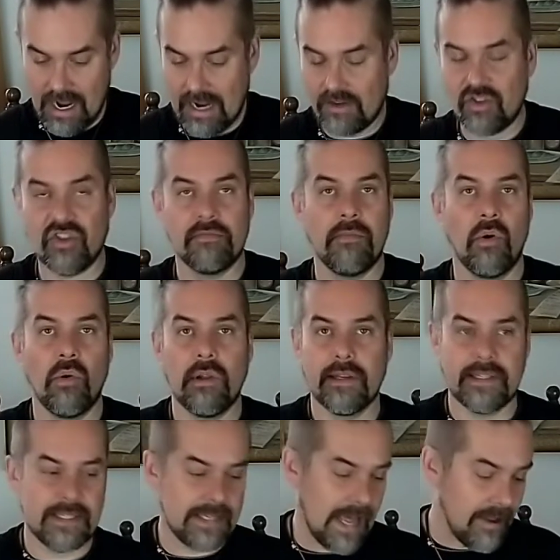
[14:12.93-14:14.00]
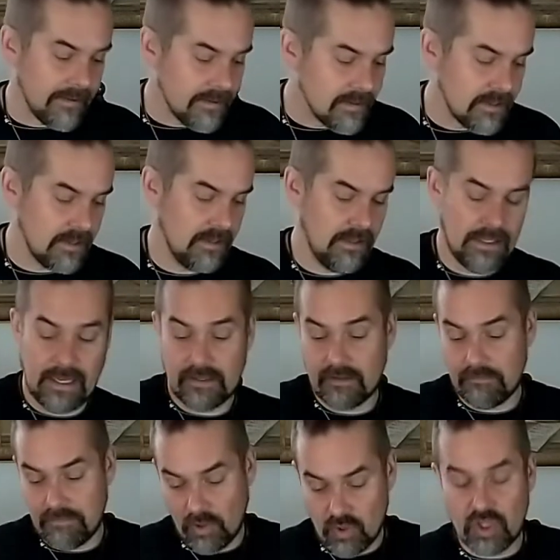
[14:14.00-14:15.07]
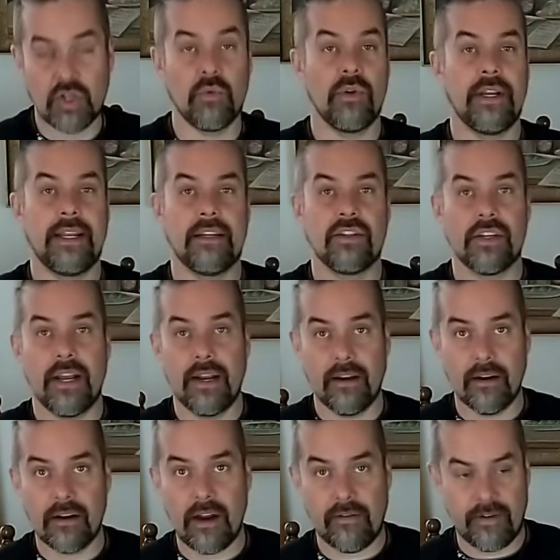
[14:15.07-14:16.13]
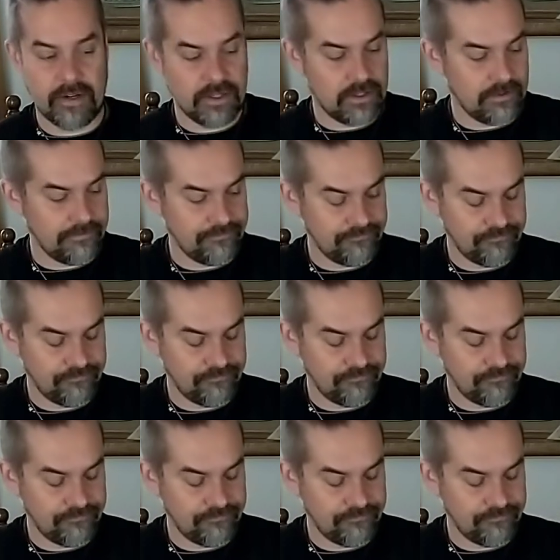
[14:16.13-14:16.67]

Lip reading: a small dent, and just put 2 in each and cover it.